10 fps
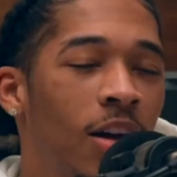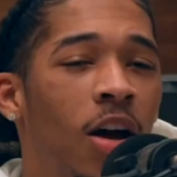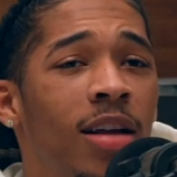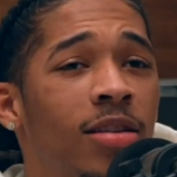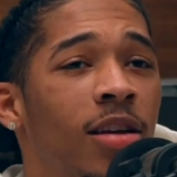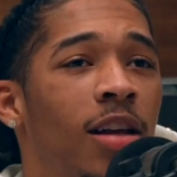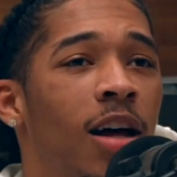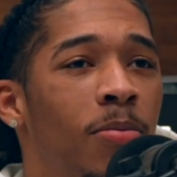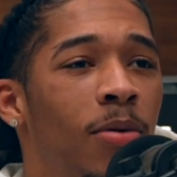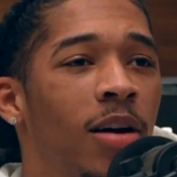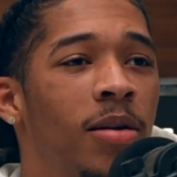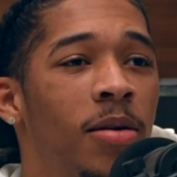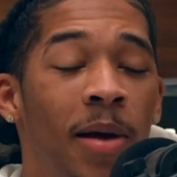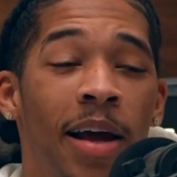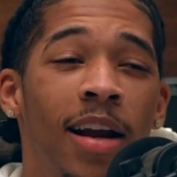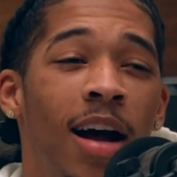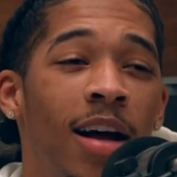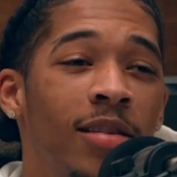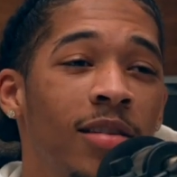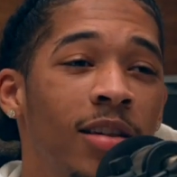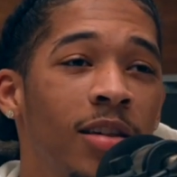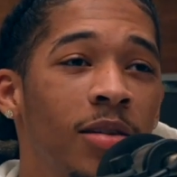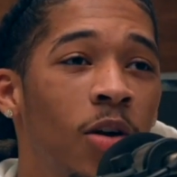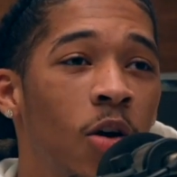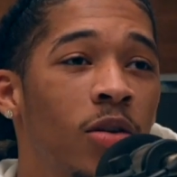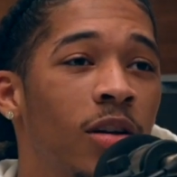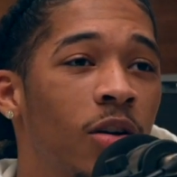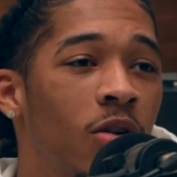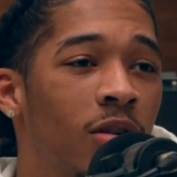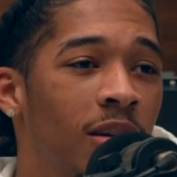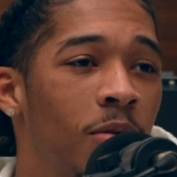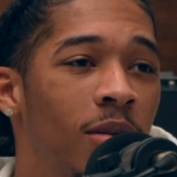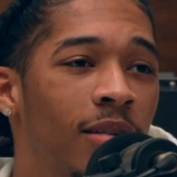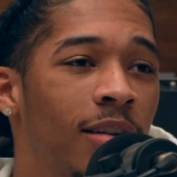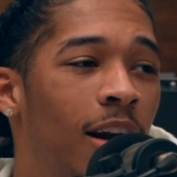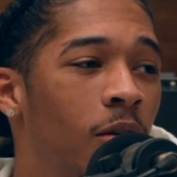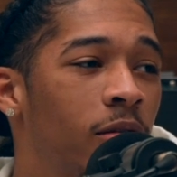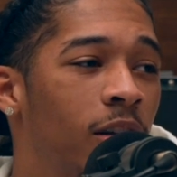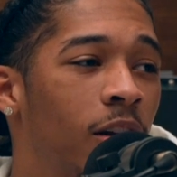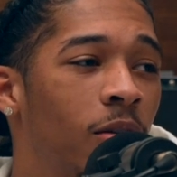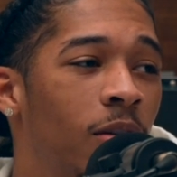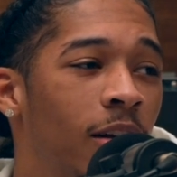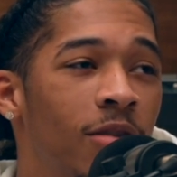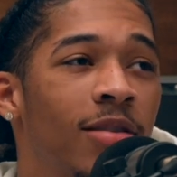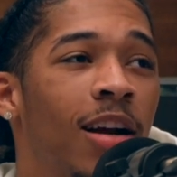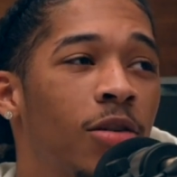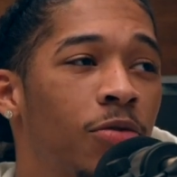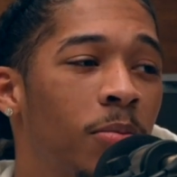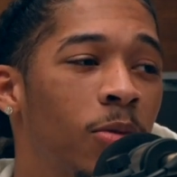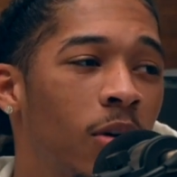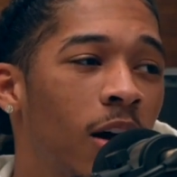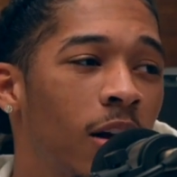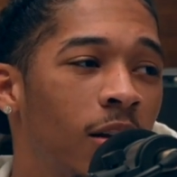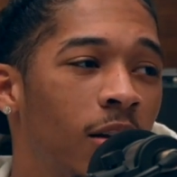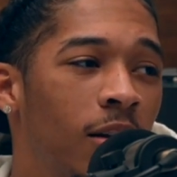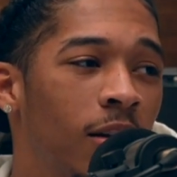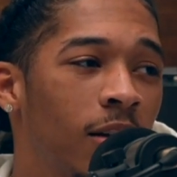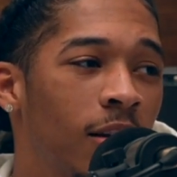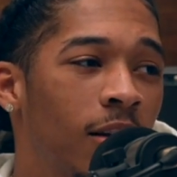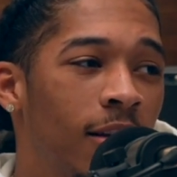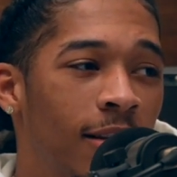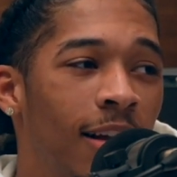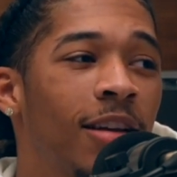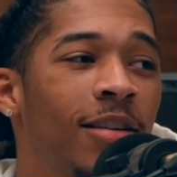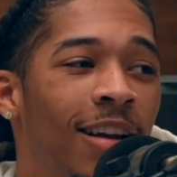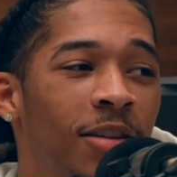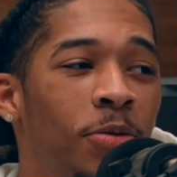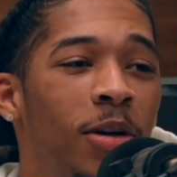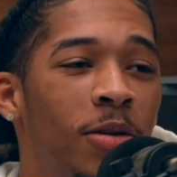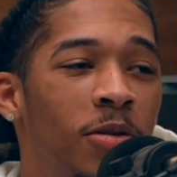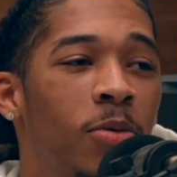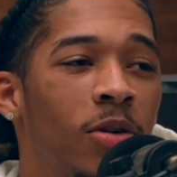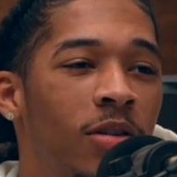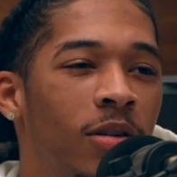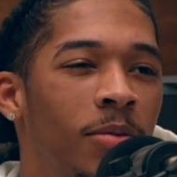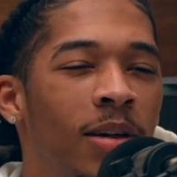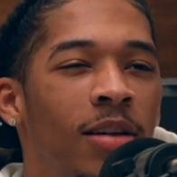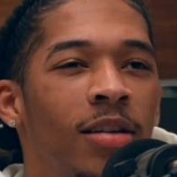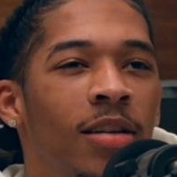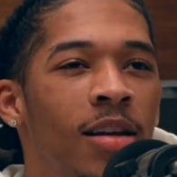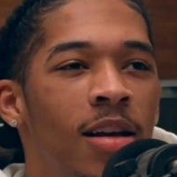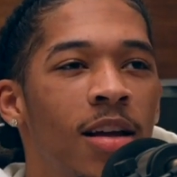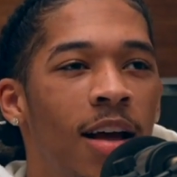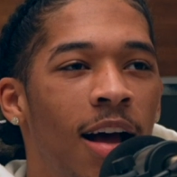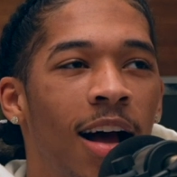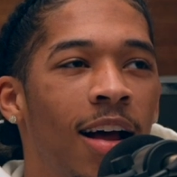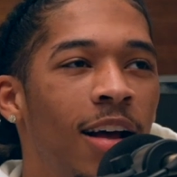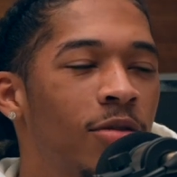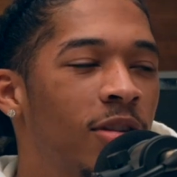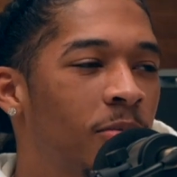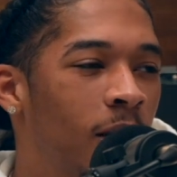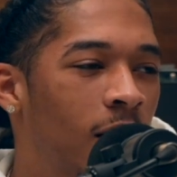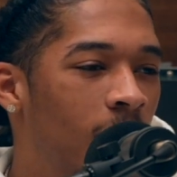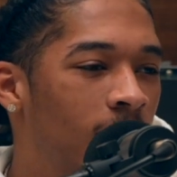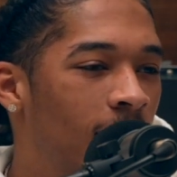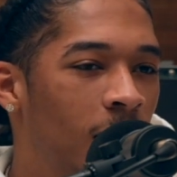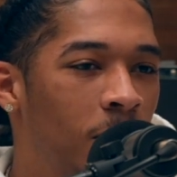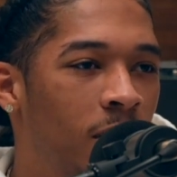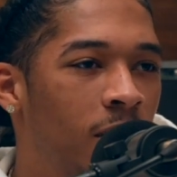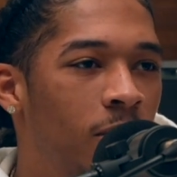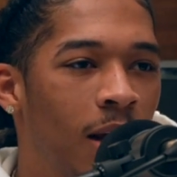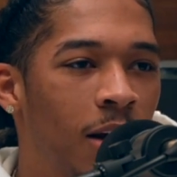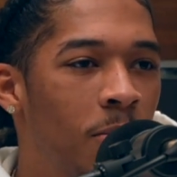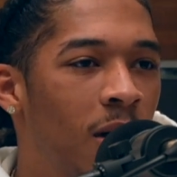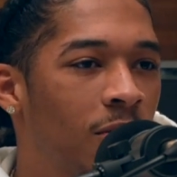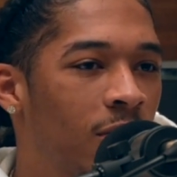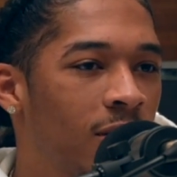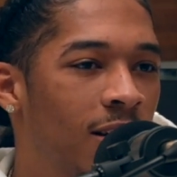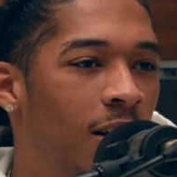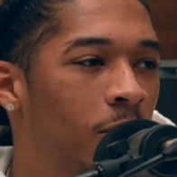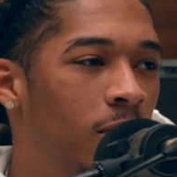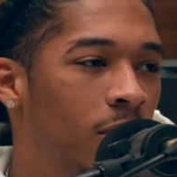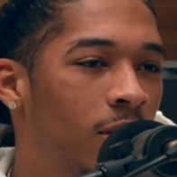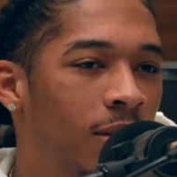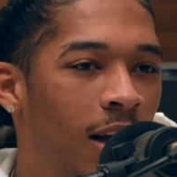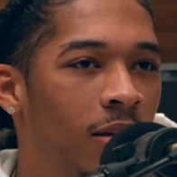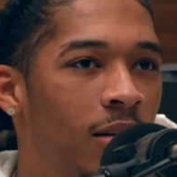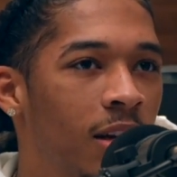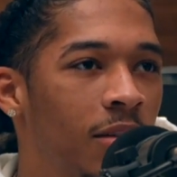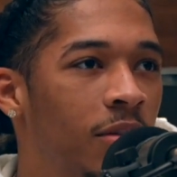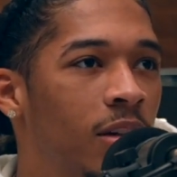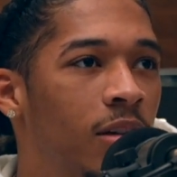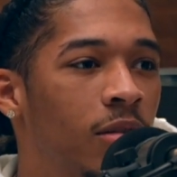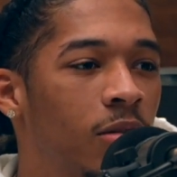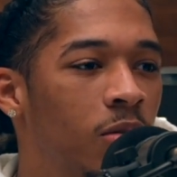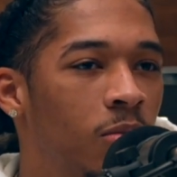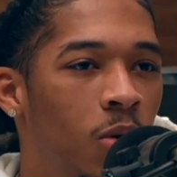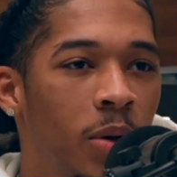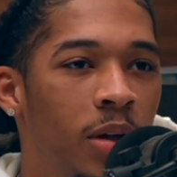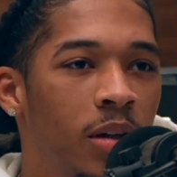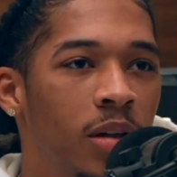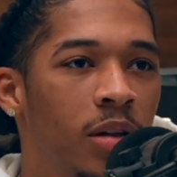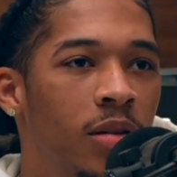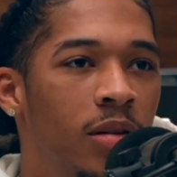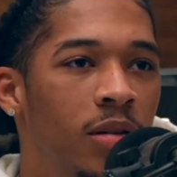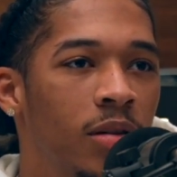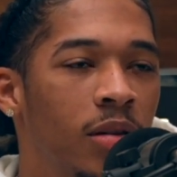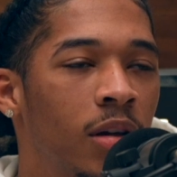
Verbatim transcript: I took a lot of pride, but and honestly, going to the courts, it wasn't that I was little. It was that I was from Long Island. That's that's what it was more so because I, I used to spend a lot of time in like with my friends that was that lived in Queens,